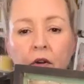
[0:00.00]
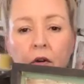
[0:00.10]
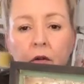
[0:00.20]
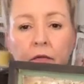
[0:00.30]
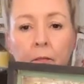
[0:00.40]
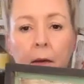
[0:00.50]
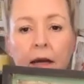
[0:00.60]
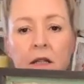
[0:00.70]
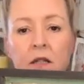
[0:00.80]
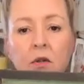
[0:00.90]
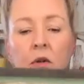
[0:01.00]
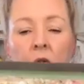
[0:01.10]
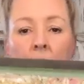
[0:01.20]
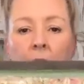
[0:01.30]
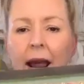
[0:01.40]
on your
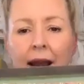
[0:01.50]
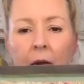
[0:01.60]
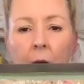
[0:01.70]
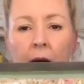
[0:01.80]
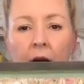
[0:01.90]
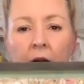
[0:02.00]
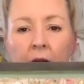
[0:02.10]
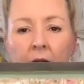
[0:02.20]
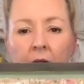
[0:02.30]
mantle or anywhere.